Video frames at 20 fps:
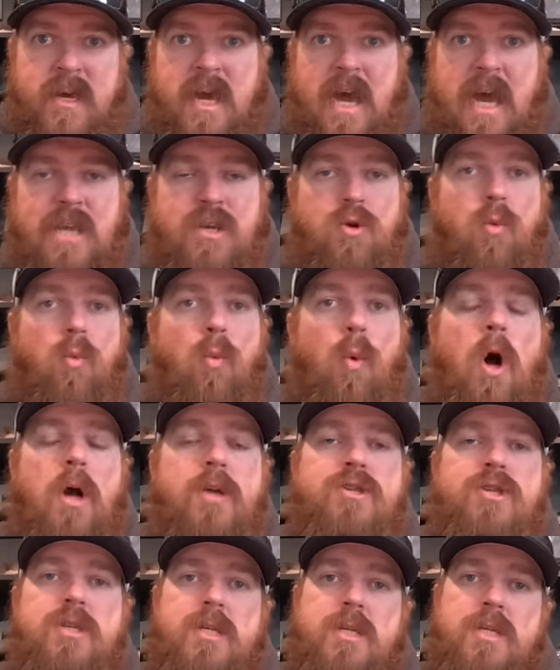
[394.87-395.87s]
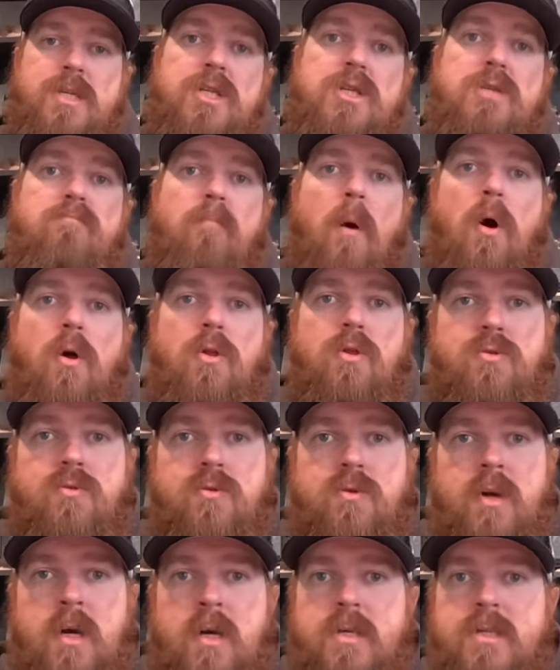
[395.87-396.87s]
and you're watching a
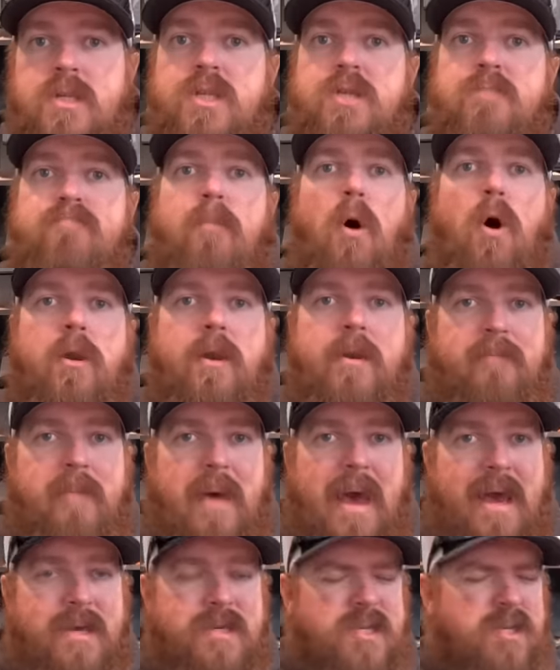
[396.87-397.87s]
smaller spotted bass.